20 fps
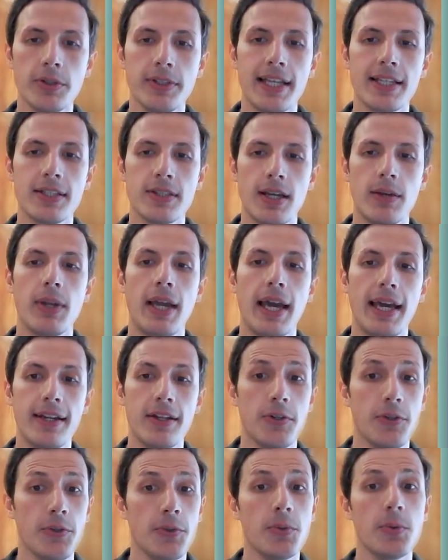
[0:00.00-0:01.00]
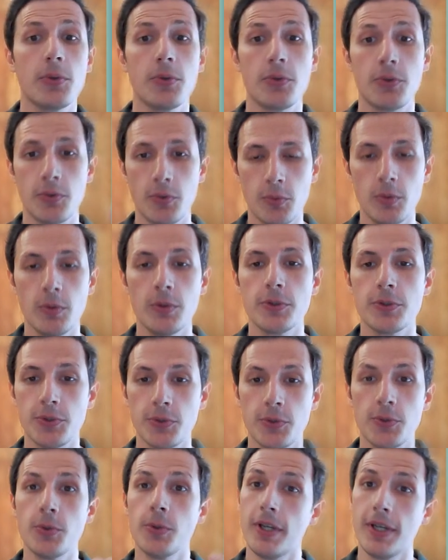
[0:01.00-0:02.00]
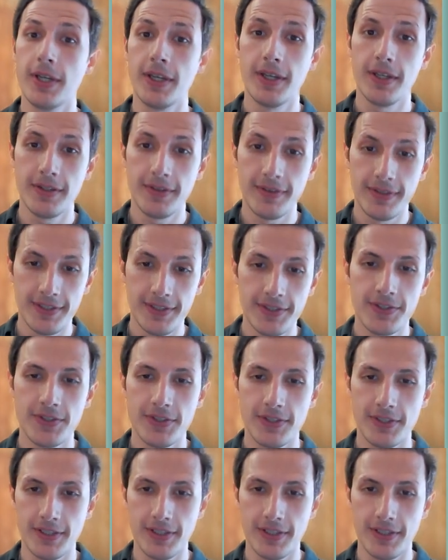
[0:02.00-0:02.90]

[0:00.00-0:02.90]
That's how you add a new rule to this